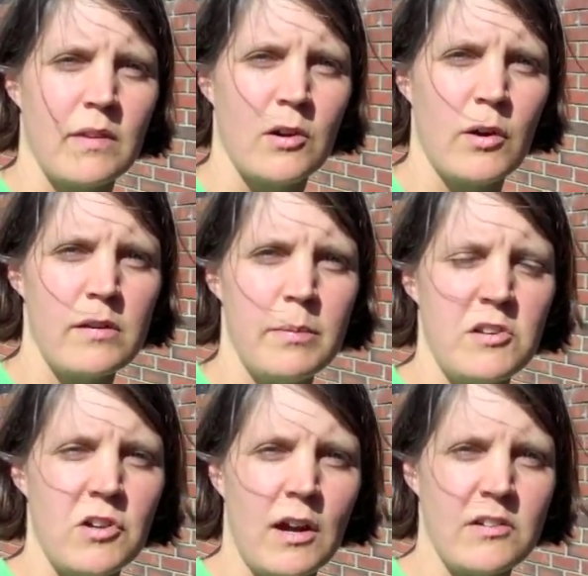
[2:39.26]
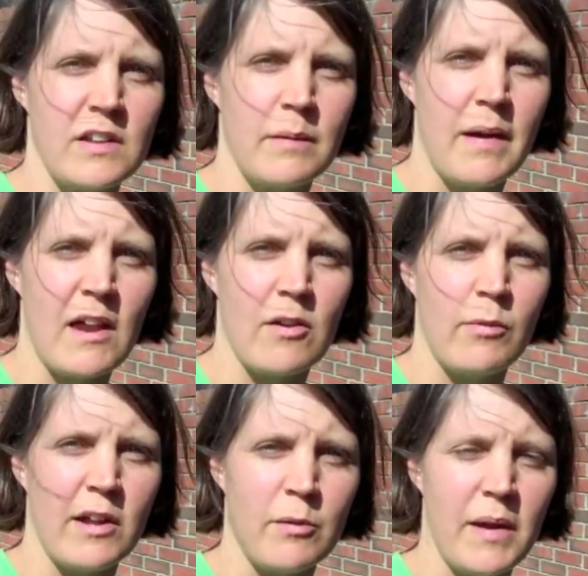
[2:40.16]
going to be charging the battery
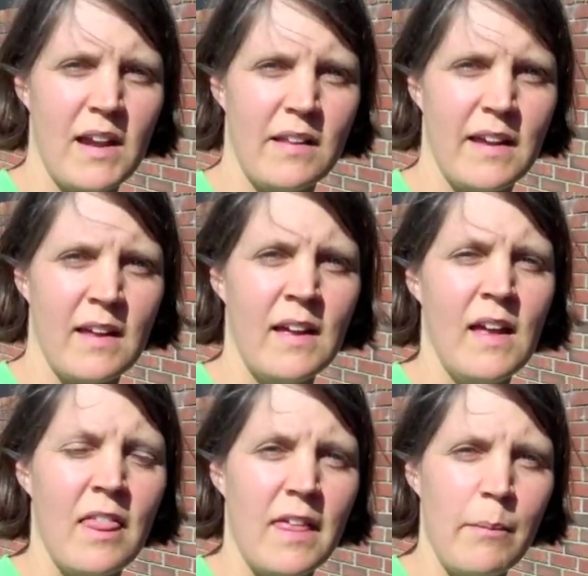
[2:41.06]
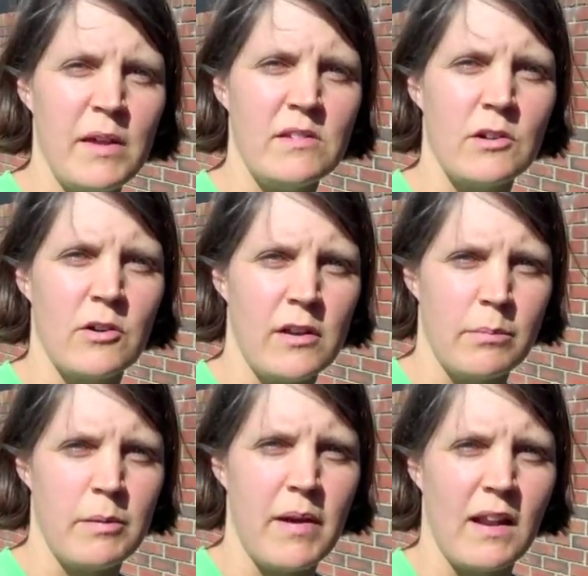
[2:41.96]
while you're pedaling, that means you're going to
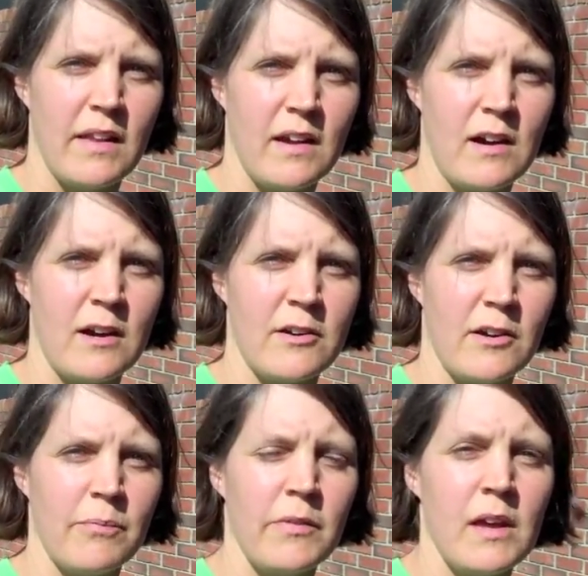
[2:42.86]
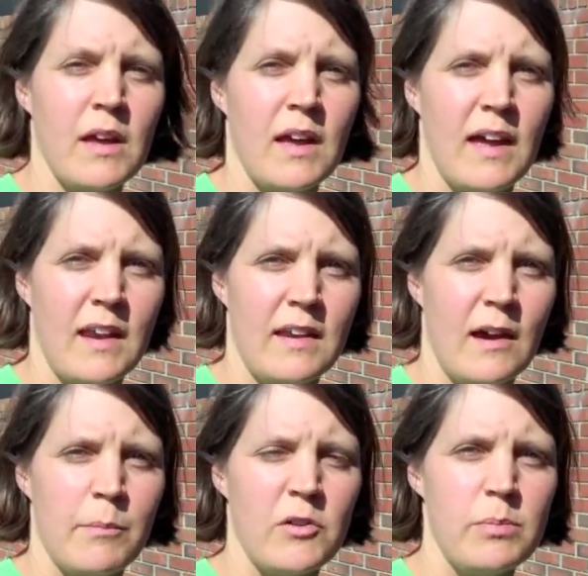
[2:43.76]
be pedaling harder. And
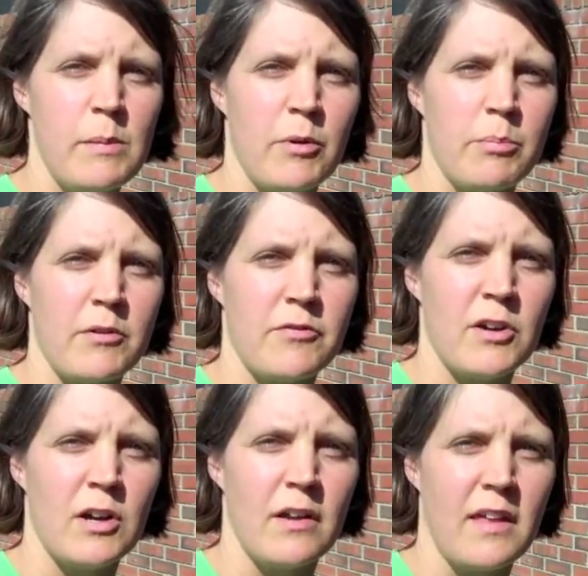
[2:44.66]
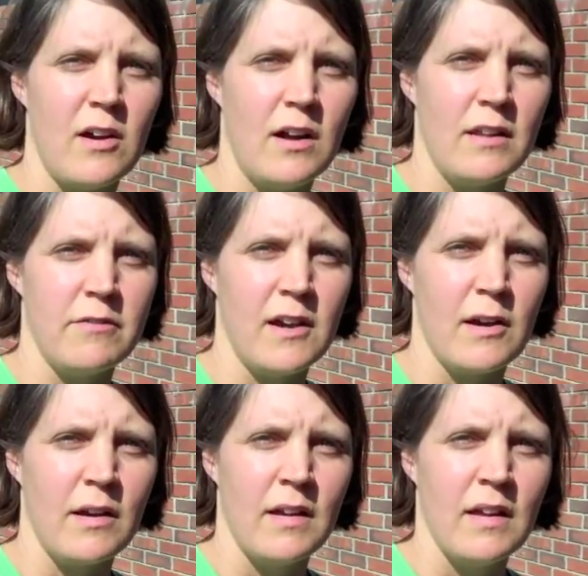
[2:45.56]
now most people prefer that all of
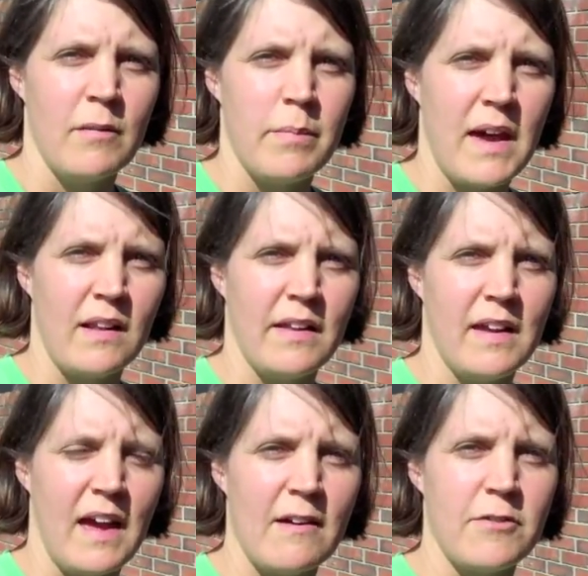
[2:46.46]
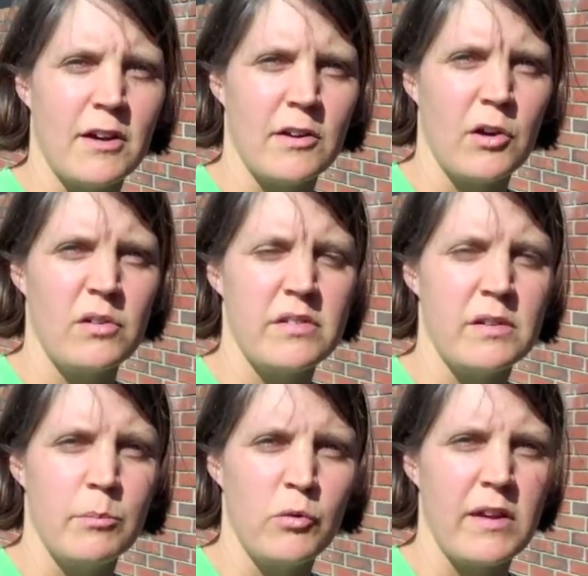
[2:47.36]
their pedaling effort goes
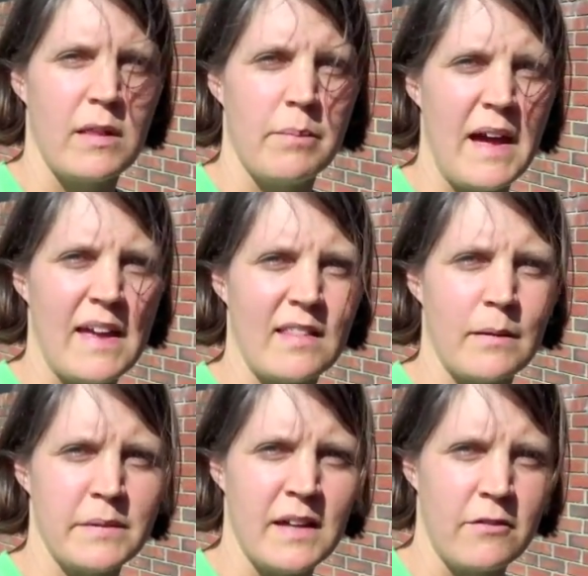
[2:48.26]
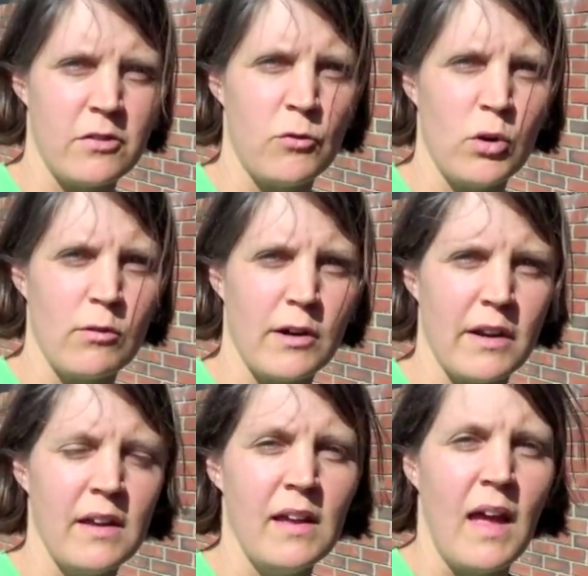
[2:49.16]
to moving the bike and themselves
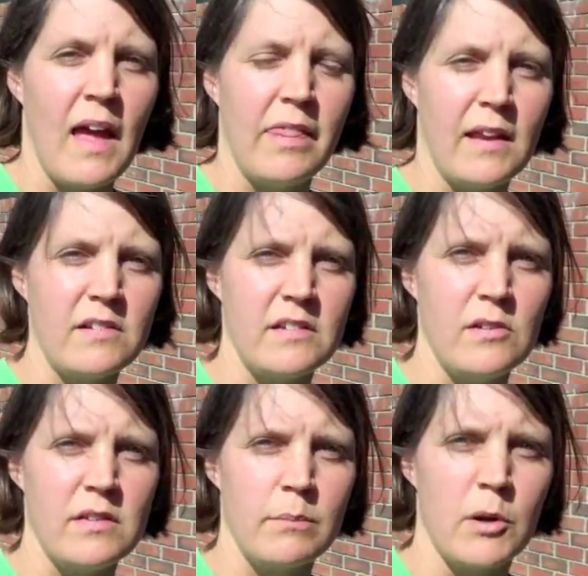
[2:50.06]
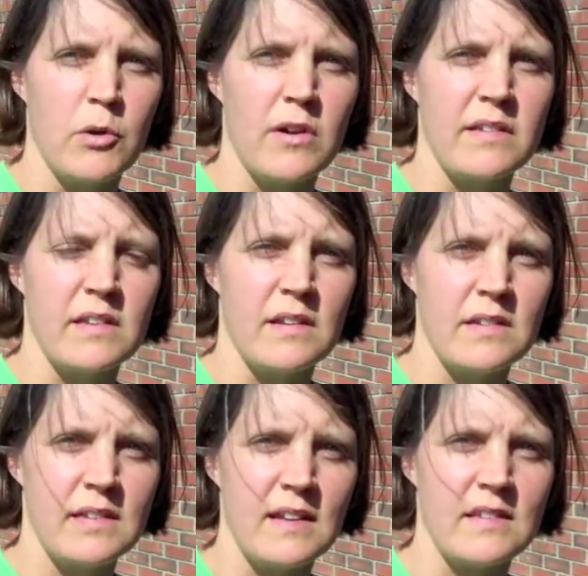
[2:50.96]
forward, and they just use the motor as an
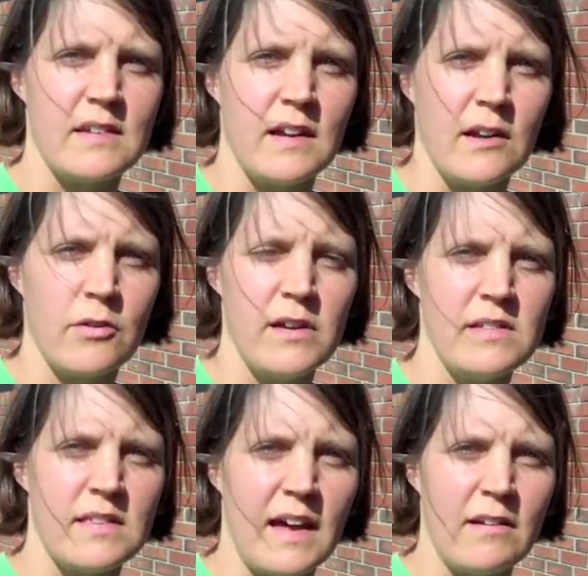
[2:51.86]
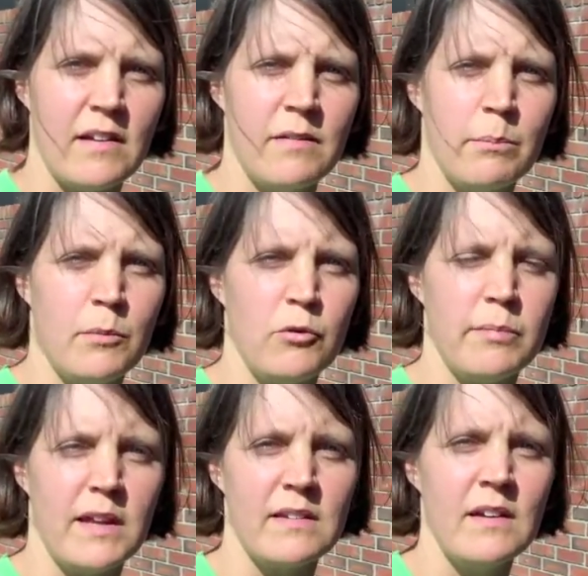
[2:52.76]
assist to increase that
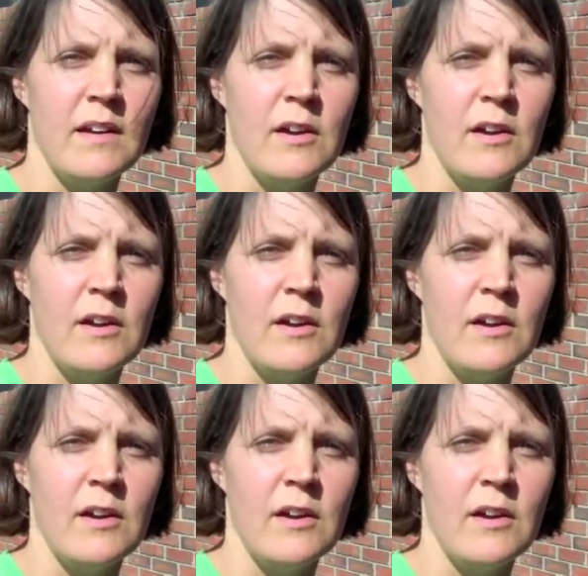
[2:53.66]
movement